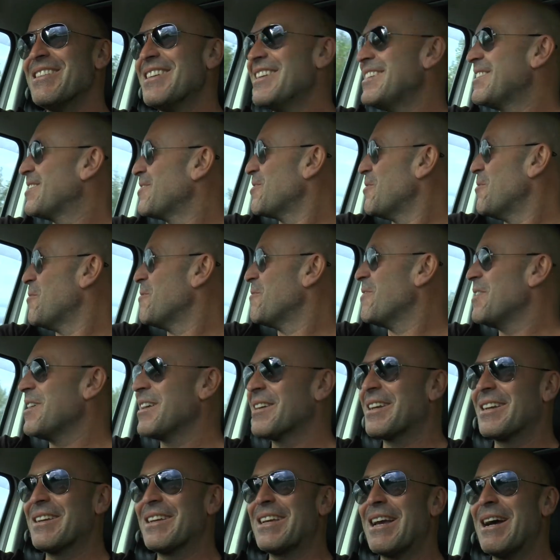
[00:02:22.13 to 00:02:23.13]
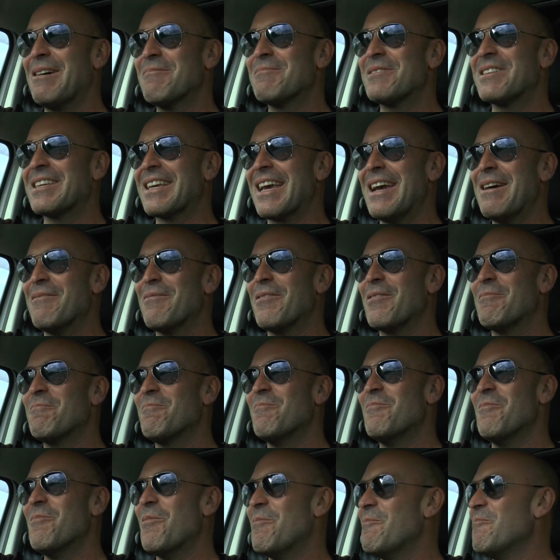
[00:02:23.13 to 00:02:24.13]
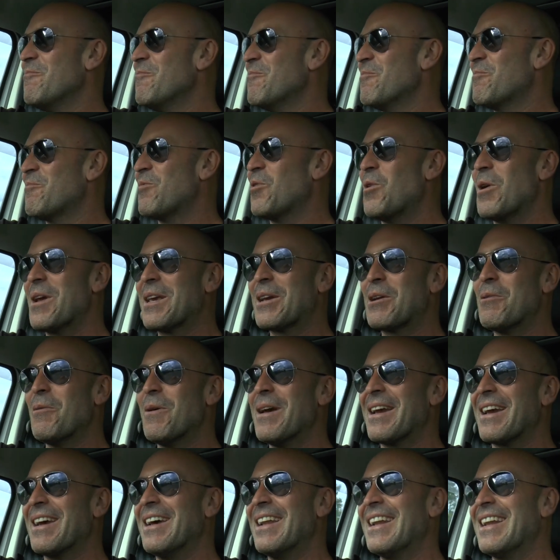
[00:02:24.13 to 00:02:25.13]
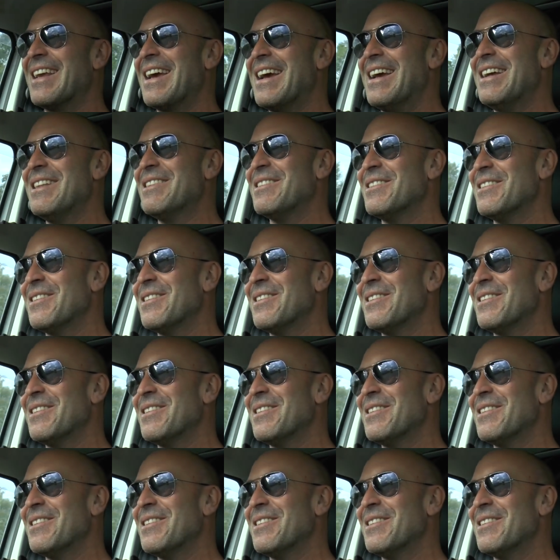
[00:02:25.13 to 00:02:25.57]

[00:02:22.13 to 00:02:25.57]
It's sort of come together pretty quick at the end,